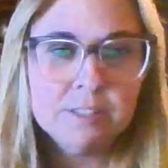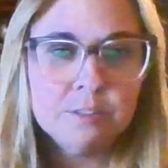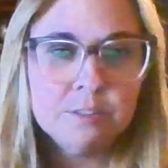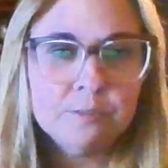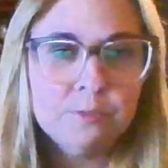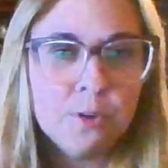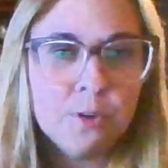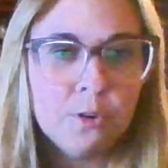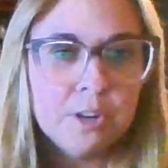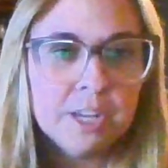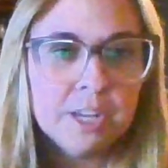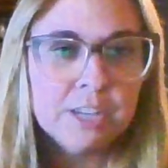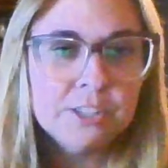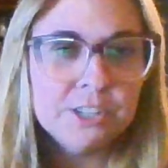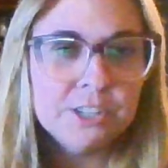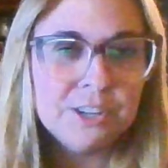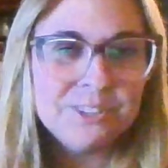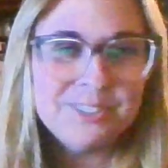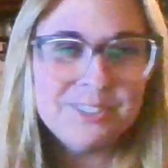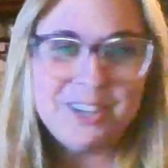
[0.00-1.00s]
the phone and
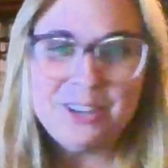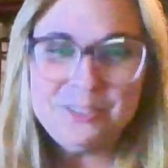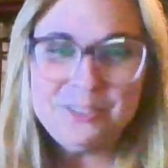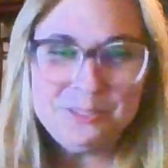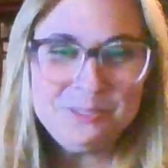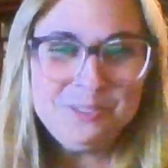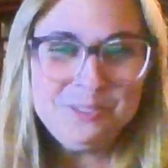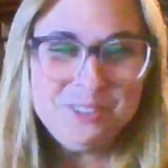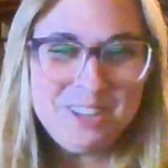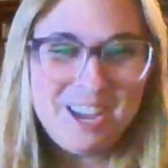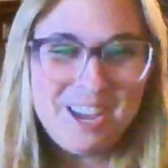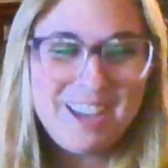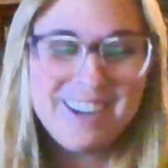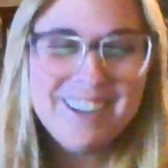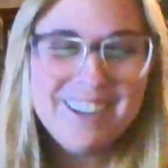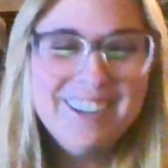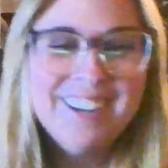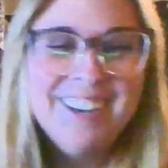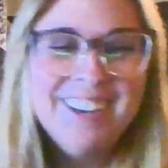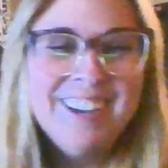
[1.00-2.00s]
get you all scheduled for
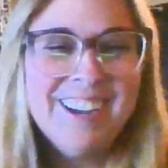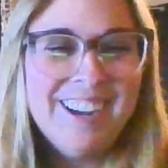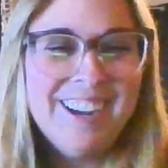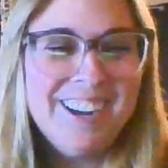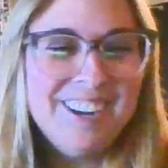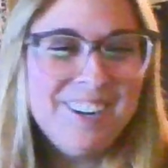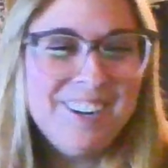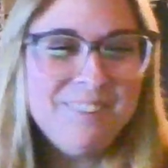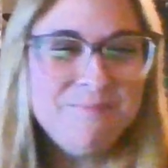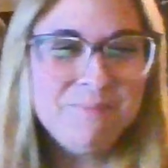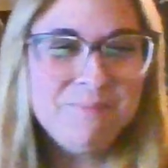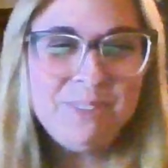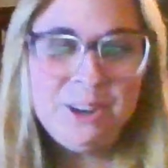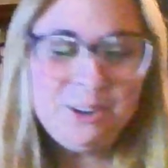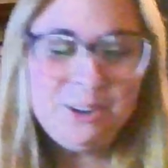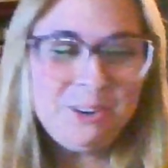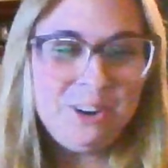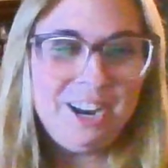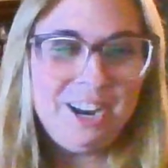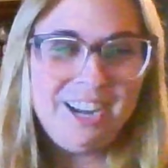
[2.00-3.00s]
that.
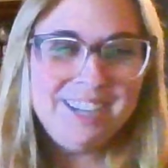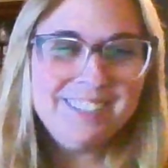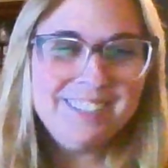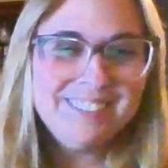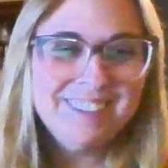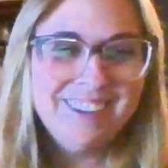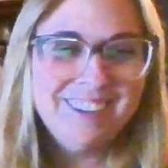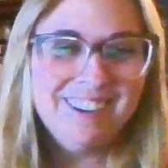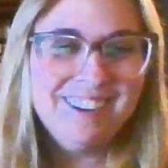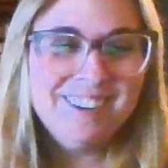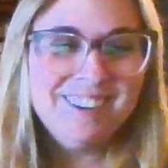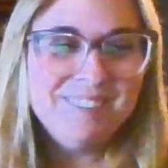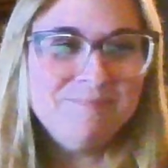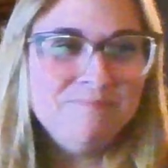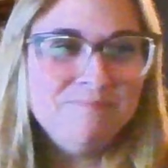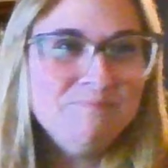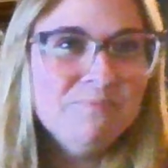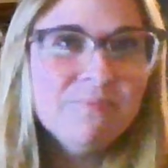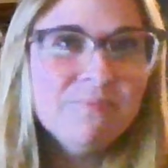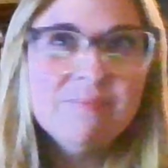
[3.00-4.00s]
They're great.
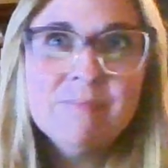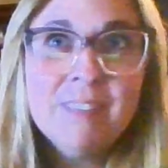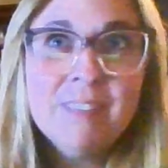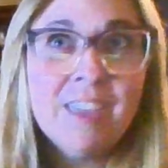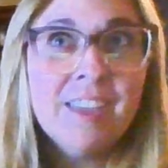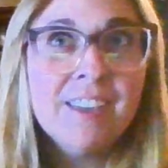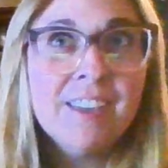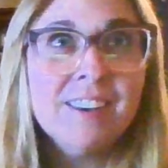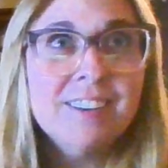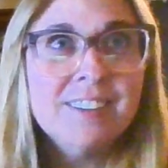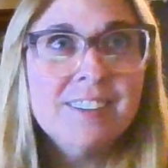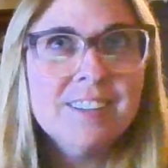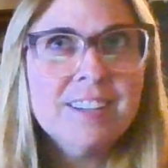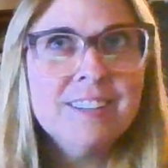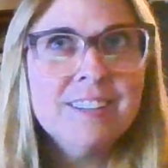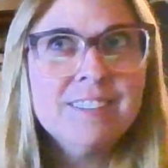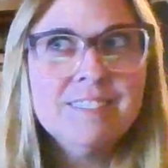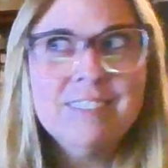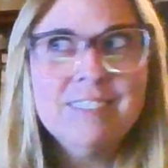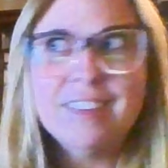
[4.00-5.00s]
And
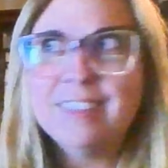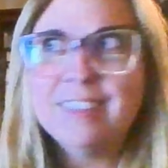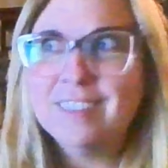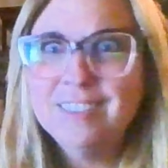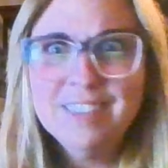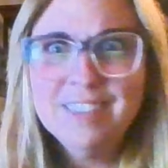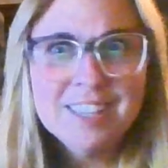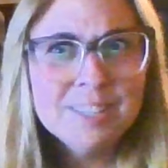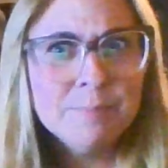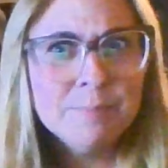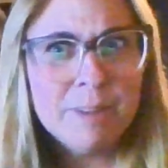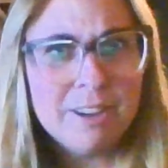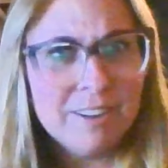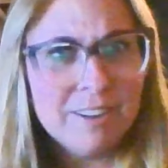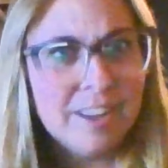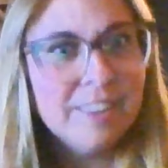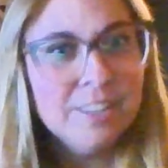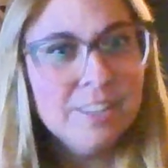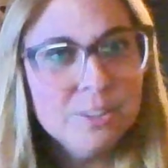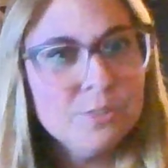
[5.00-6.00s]
I think those
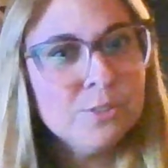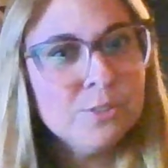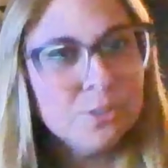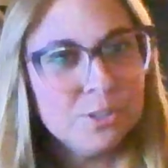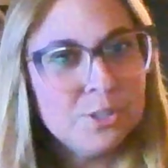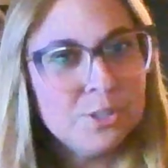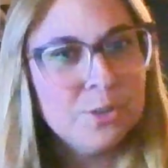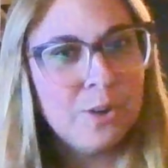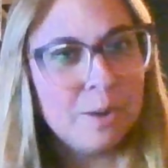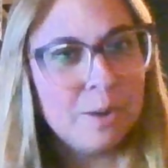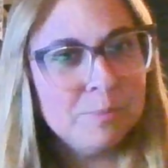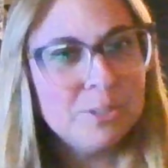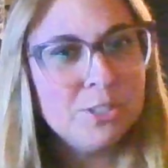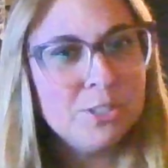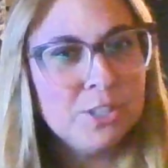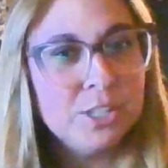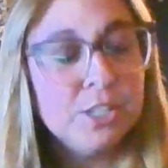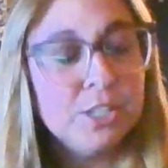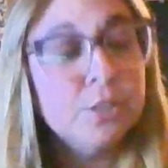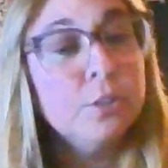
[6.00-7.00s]
are the two
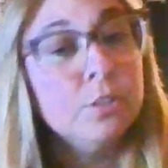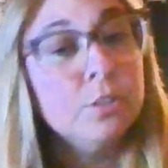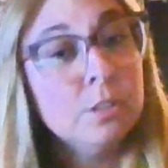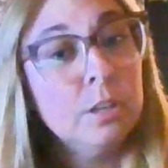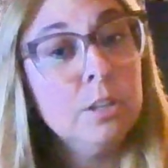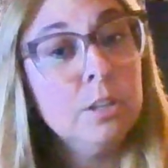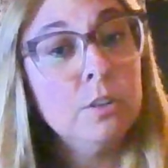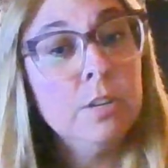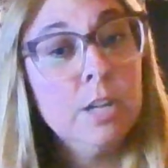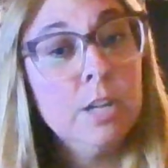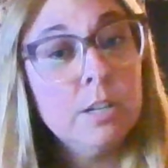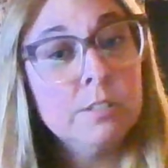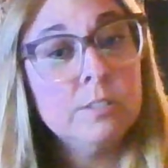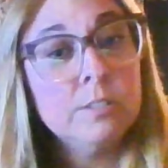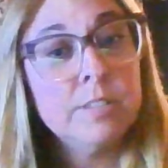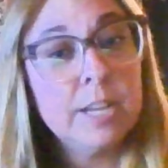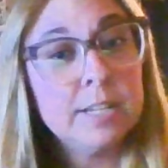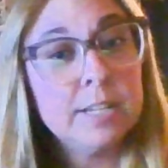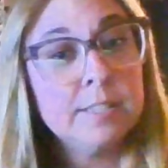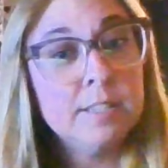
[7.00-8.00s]
options you can do. You can also
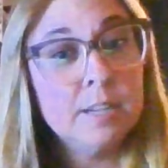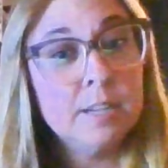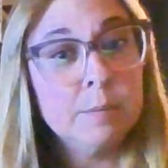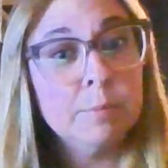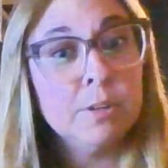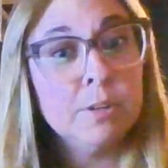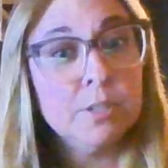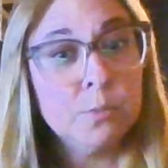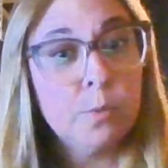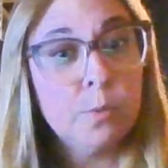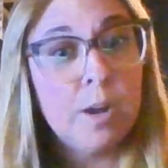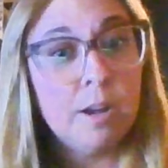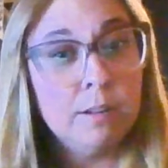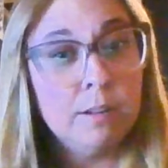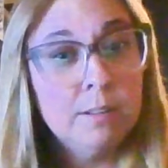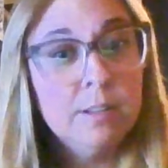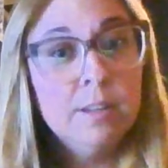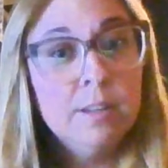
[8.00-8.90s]
text the number as well,